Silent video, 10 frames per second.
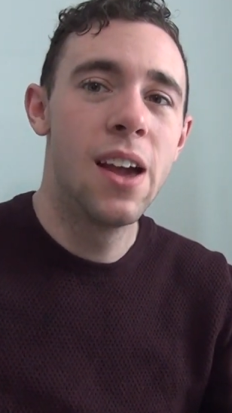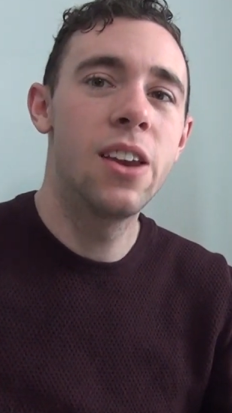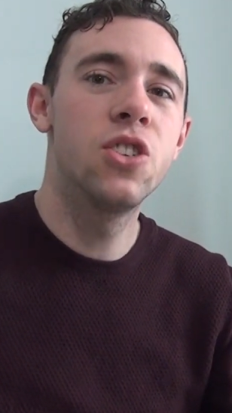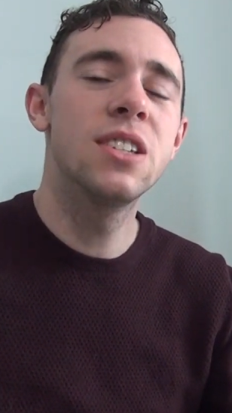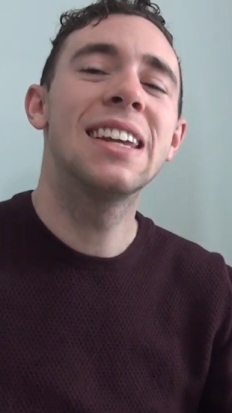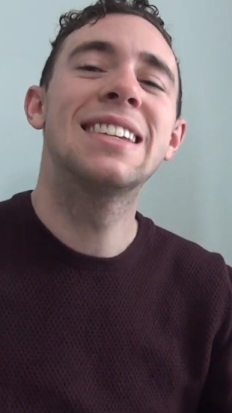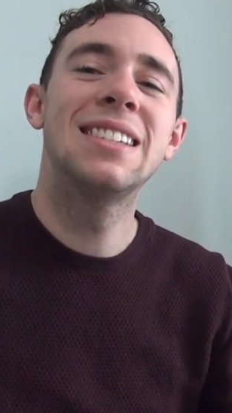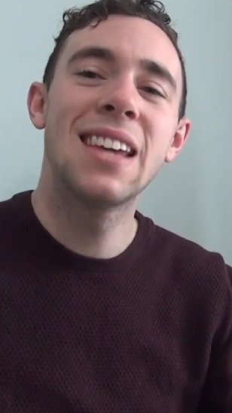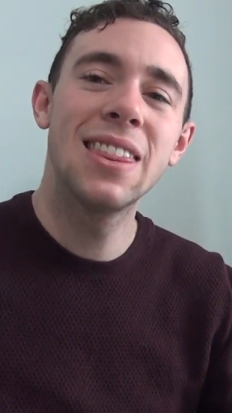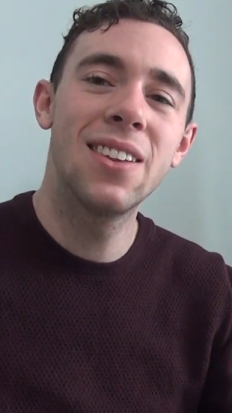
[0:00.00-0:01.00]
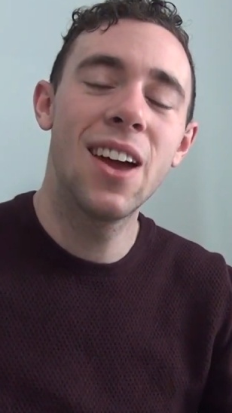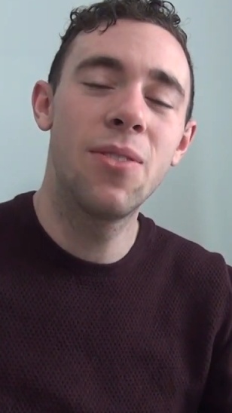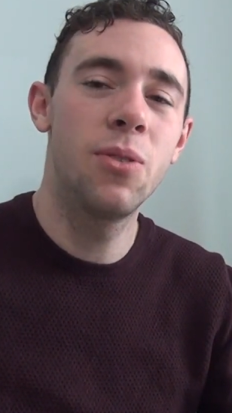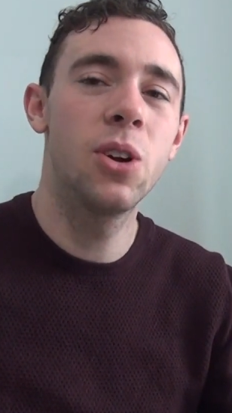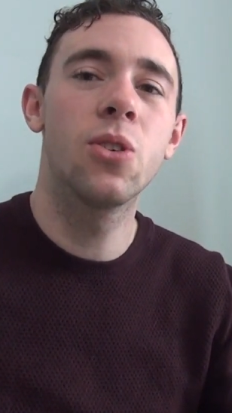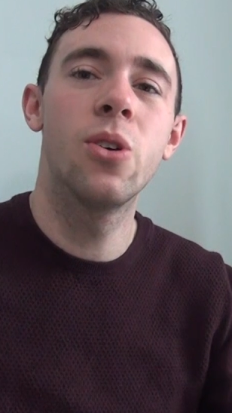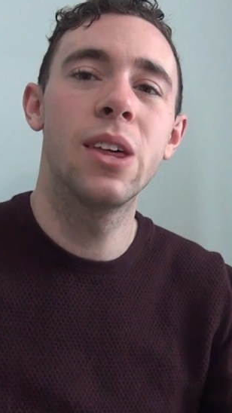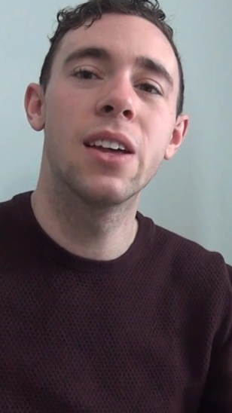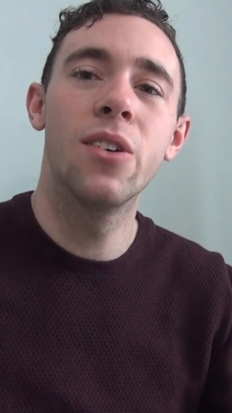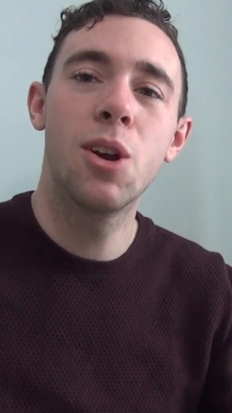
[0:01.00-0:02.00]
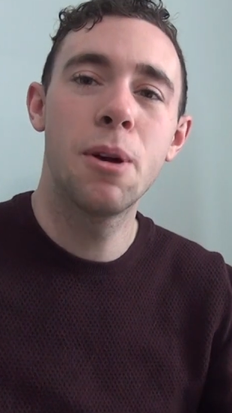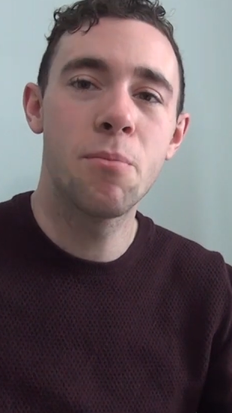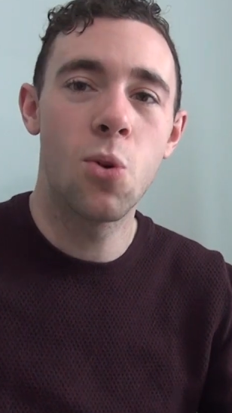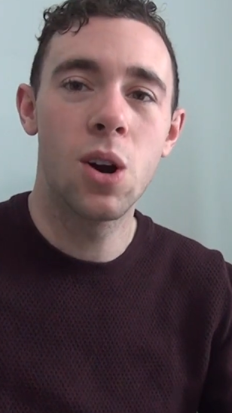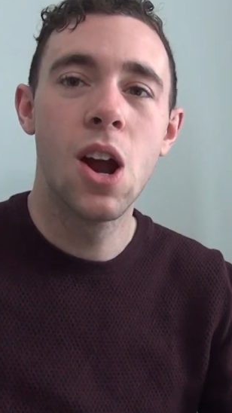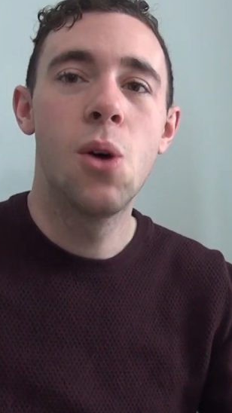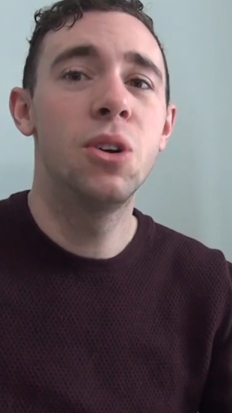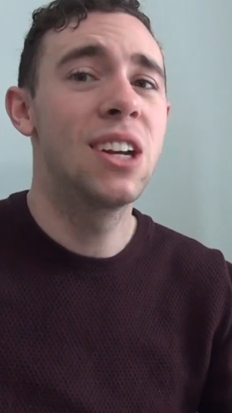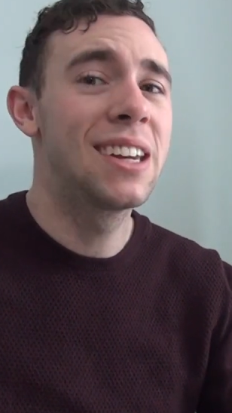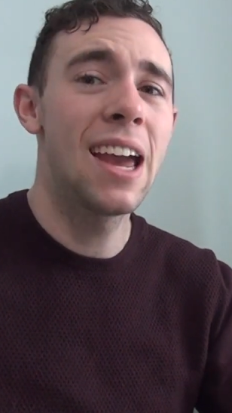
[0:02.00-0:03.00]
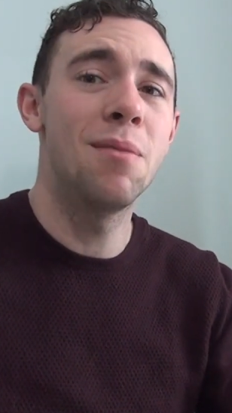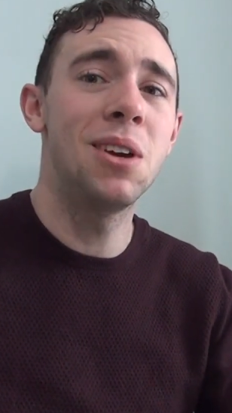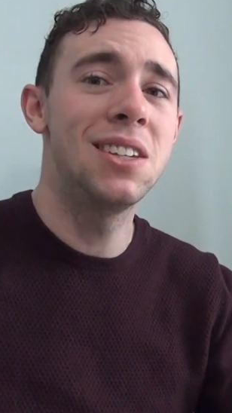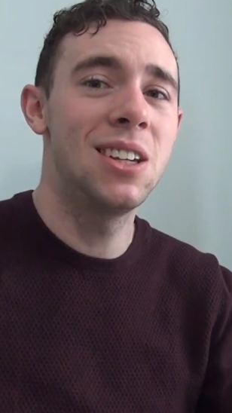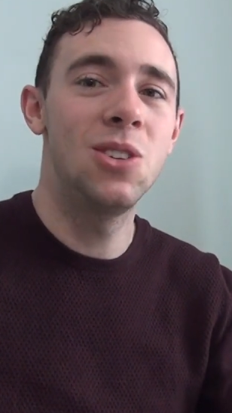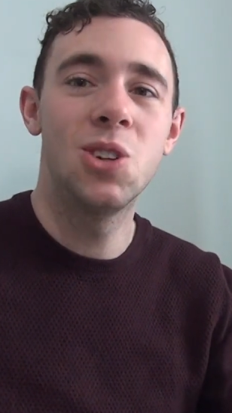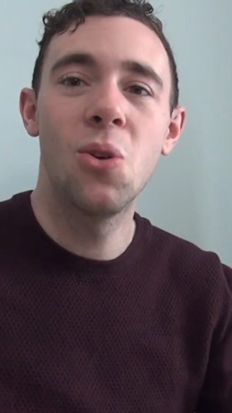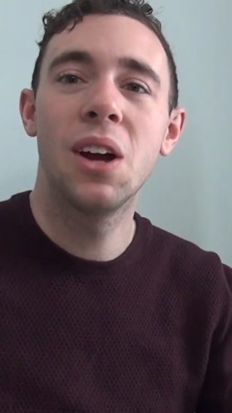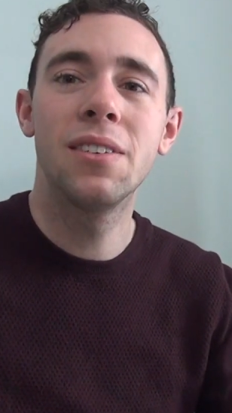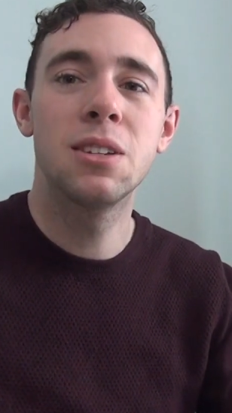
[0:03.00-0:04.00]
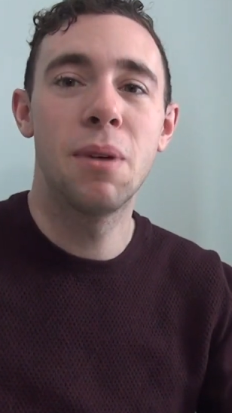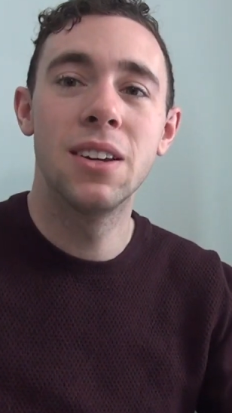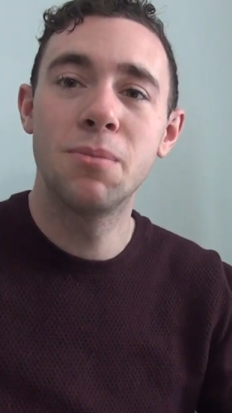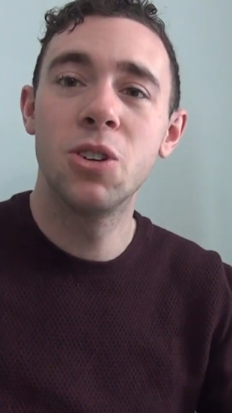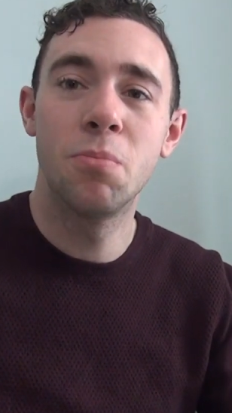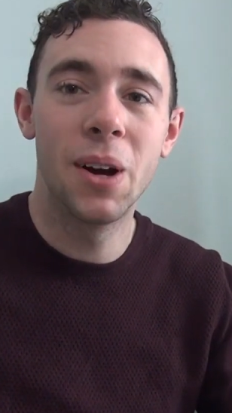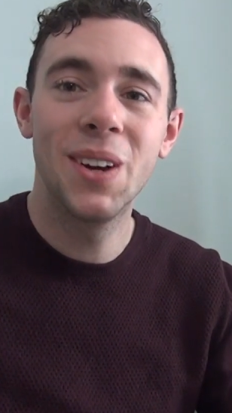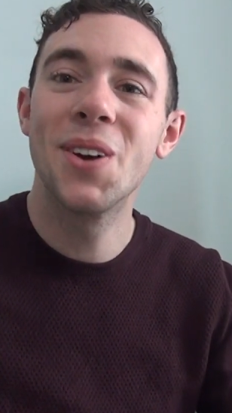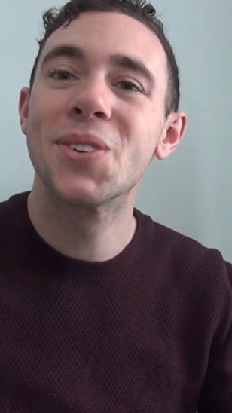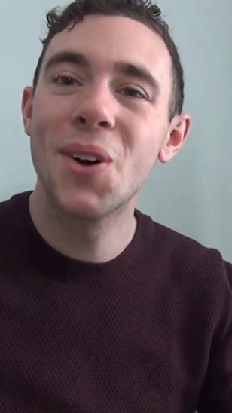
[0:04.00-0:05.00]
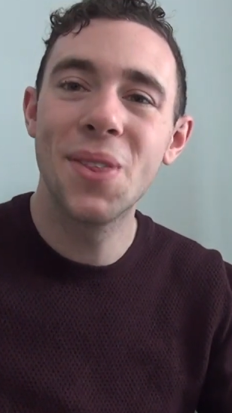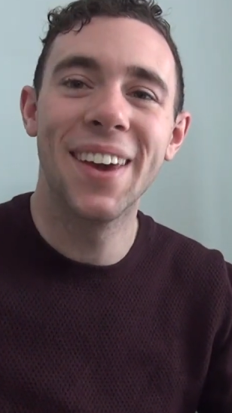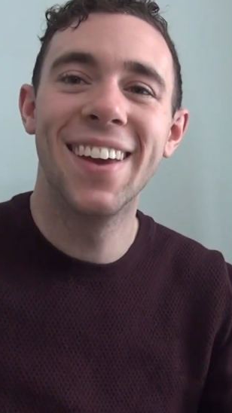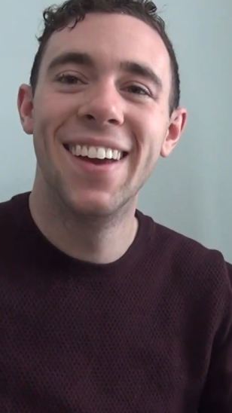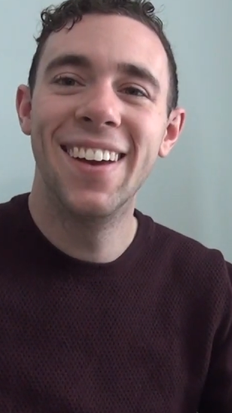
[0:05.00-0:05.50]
It'll just extend the life of your clothing a little bit more, which again means that you don't have to spend as much money on clothing.